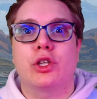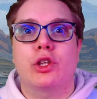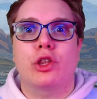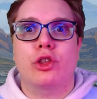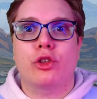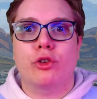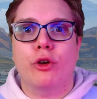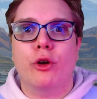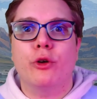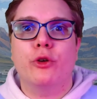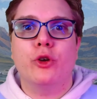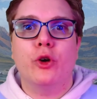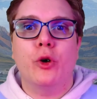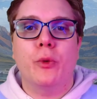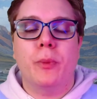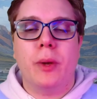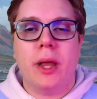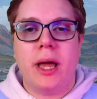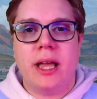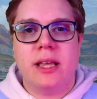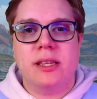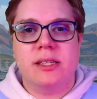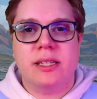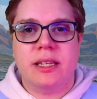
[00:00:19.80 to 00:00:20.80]
throw your
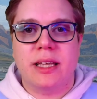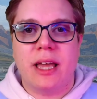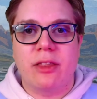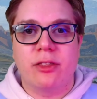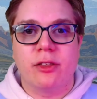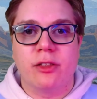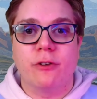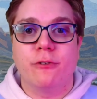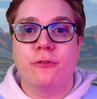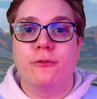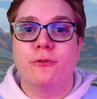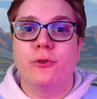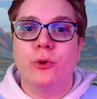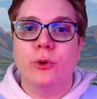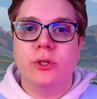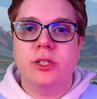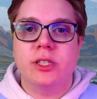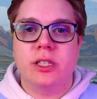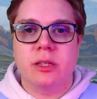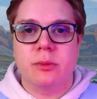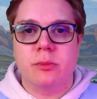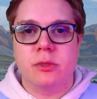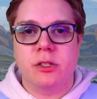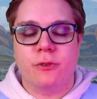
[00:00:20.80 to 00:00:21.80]
players together,
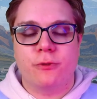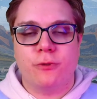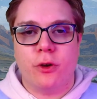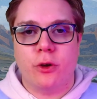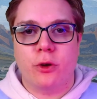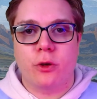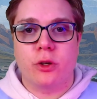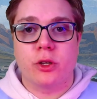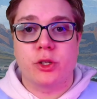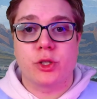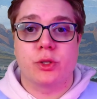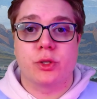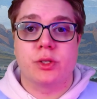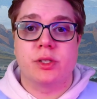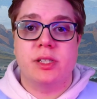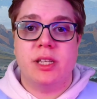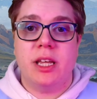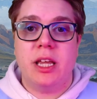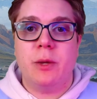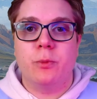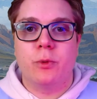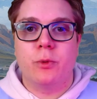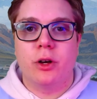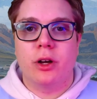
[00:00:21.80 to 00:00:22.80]
forcing them to focus on
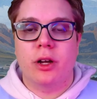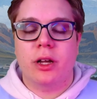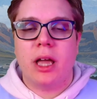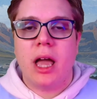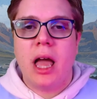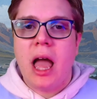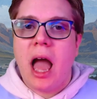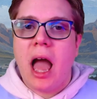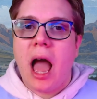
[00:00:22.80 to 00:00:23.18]
teamwork